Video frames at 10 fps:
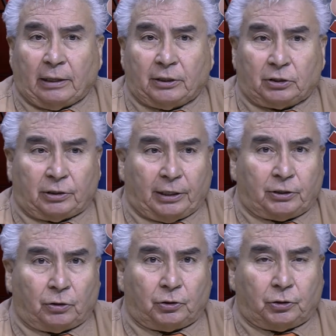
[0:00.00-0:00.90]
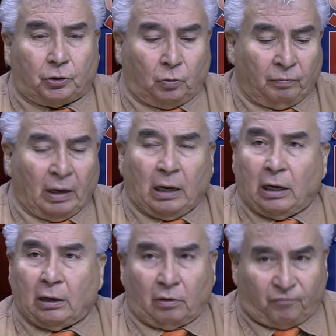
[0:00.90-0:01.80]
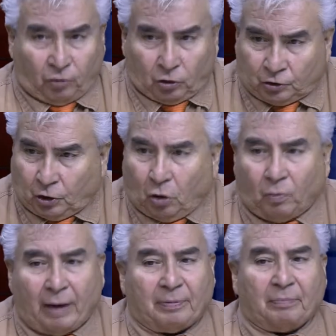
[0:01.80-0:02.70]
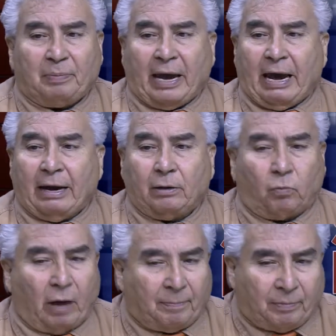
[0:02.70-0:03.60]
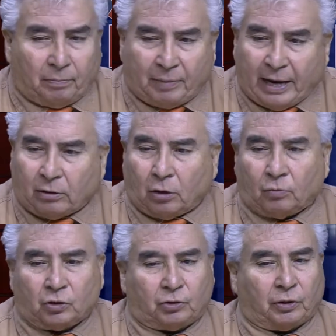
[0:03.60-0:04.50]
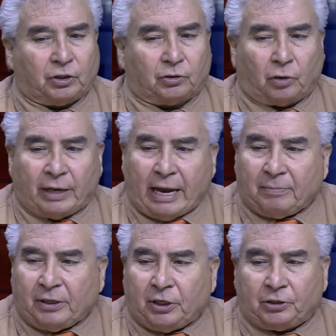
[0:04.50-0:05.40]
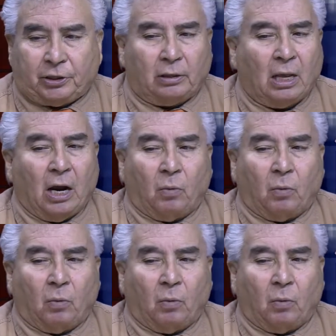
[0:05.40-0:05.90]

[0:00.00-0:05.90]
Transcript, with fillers: legislature to uh, for assault weapon ban, weapon ban on restrictions on ammunition,